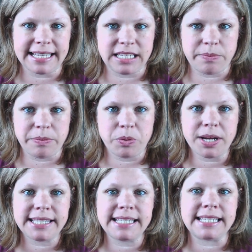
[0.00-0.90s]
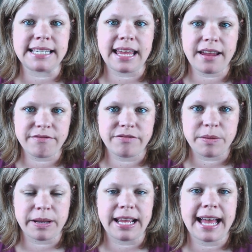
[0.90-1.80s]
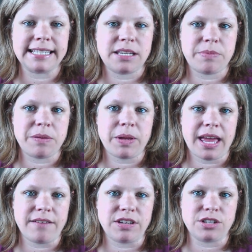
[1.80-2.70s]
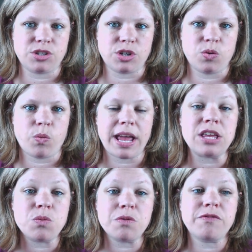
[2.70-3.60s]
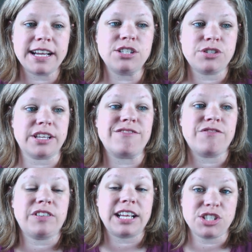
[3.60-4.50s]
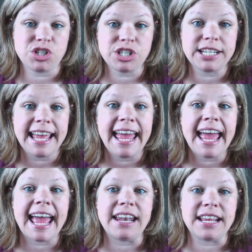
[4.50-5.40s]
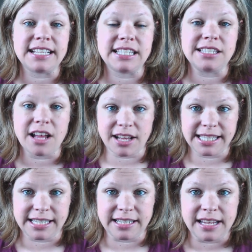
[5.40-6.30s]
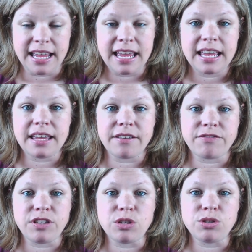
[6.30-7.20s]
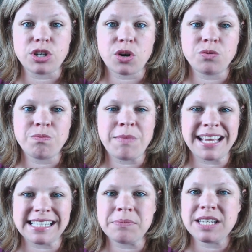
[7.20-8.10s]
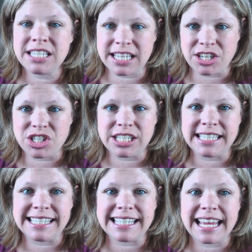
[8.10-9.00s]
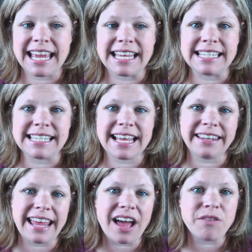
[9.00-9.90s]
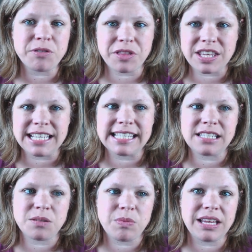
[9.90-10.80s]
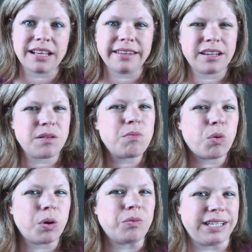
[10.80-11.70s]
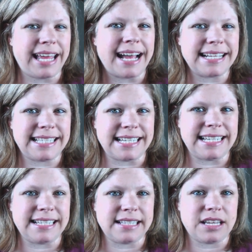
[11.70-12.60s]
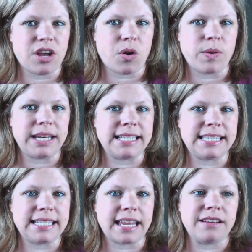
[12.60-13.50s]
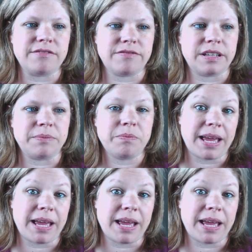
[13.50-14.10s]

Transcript: has to be present and everybody has to be behaving a certain way. You will find yourself flustered and exhausted if you don't make some concessions and allow for things to be a little more relaxed and easygoing instead of a